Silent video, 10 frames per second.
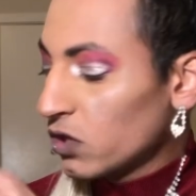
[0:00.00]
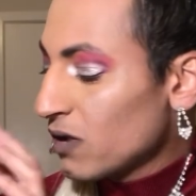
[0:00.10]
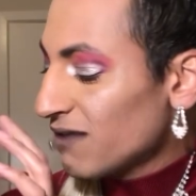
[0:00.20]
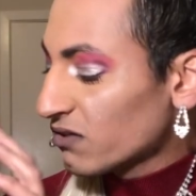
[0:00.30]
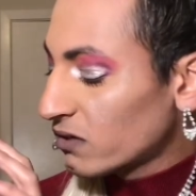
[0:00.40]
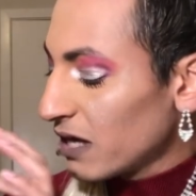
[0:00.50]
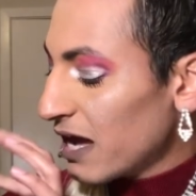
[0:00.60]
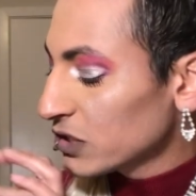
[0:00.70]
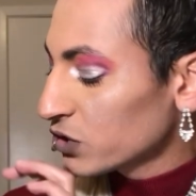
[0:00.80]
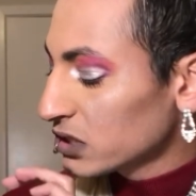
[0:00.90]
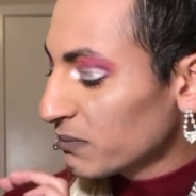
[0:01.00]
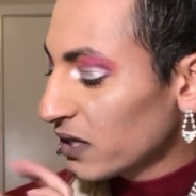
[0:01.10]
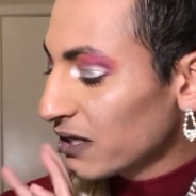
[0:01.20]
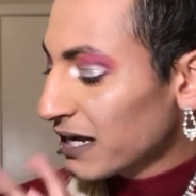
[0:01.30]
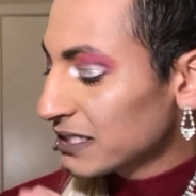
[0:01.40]
You have your naturals up here,
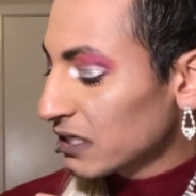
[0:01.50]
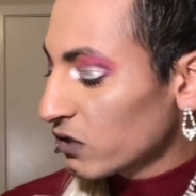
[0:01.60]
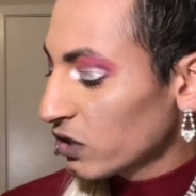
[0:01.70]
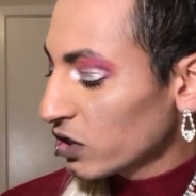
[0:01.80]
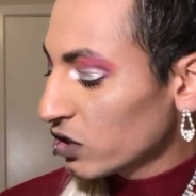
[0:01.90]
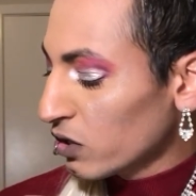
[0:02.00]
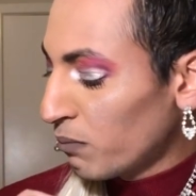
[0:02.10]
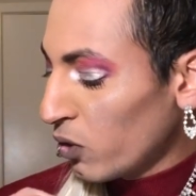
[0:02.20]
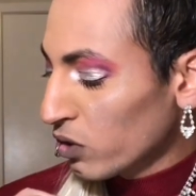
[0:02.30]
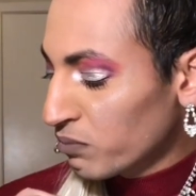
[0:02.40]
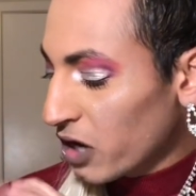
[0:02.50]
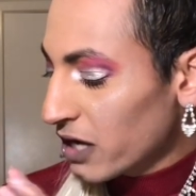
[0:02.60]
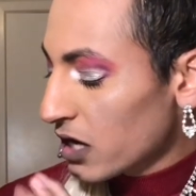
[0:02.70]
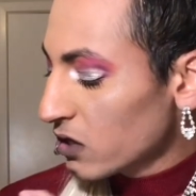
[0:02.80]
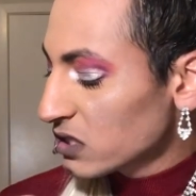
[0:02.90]
like I said earlier, your bold, bright
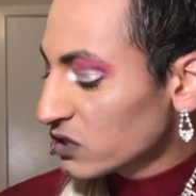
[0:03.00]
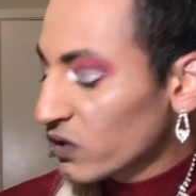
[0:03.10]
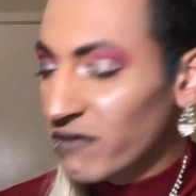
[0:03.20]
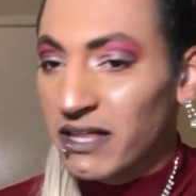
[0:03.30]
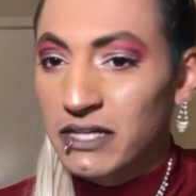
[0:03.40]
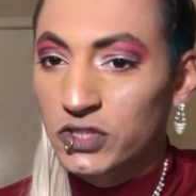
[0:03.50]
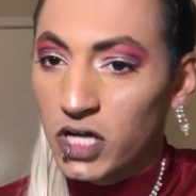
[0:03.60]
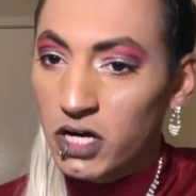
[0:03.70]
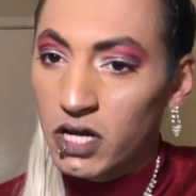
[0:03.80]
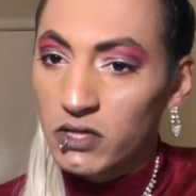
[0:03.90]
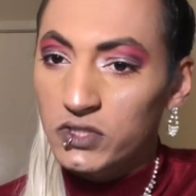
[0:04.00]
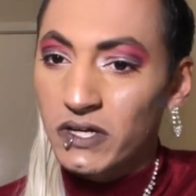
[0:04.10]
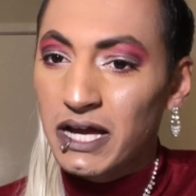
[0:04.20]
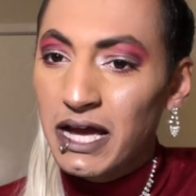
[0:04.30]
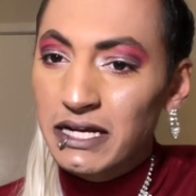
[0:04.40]
colors, and you have a lot of dark colors. So I
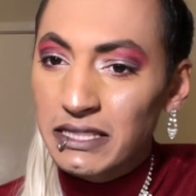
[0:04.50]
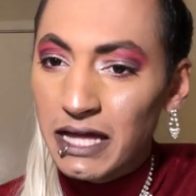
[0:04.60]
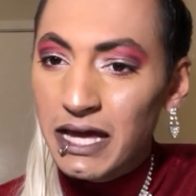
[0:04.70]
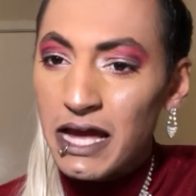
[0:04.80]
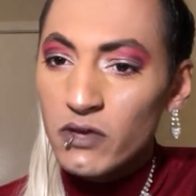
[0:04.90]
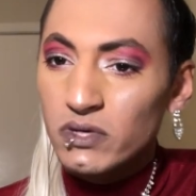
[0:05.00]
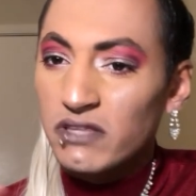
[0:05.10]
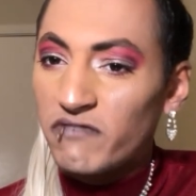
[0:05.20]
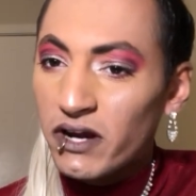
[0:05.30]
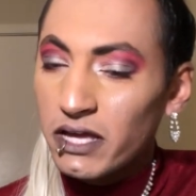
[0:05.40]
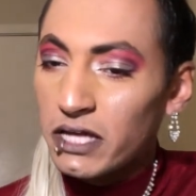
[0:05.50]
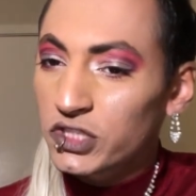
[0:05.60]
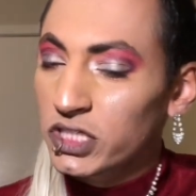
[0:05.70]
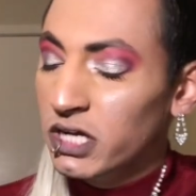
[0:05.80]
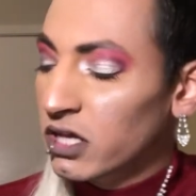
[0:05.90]
kind of like how you get the
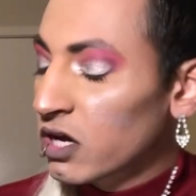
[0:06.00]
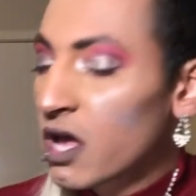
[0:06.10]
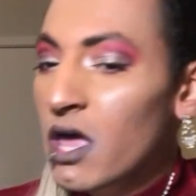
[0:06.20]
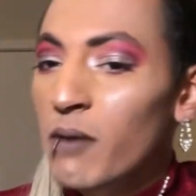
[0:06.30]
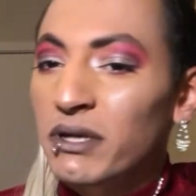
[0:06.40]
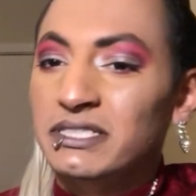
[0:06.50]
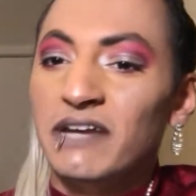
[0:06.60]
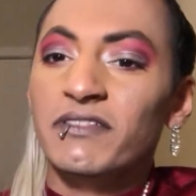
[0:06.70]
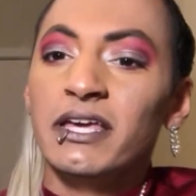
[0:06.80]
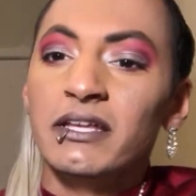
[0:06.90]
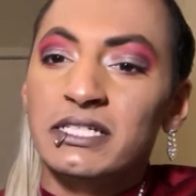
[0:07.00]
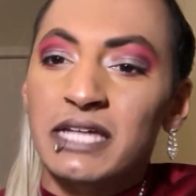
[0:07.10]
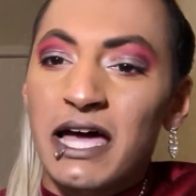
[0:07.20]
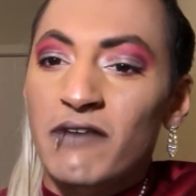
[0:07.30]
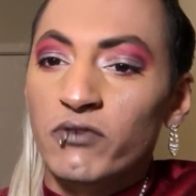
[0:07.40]
variation in color, but it doesn't
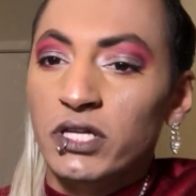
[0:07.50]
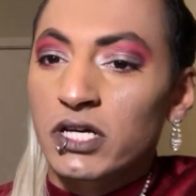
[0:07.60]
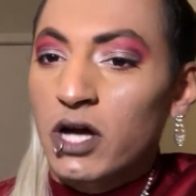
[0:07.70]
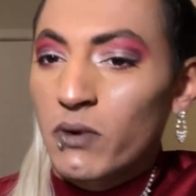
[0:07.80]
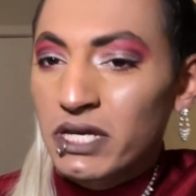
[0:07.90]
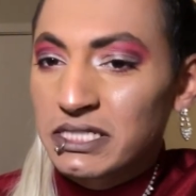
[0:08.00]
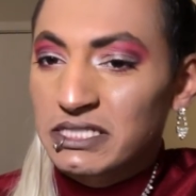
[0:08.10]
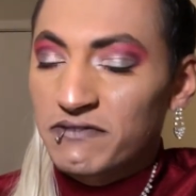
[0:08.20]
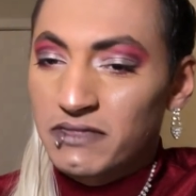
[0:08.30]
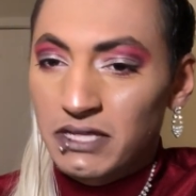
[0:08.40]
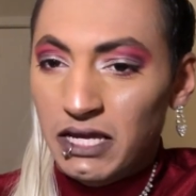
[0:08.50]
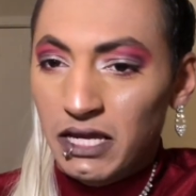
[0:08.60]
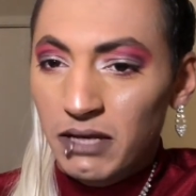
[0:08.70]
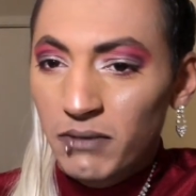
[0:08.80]
have really a cohesive theme.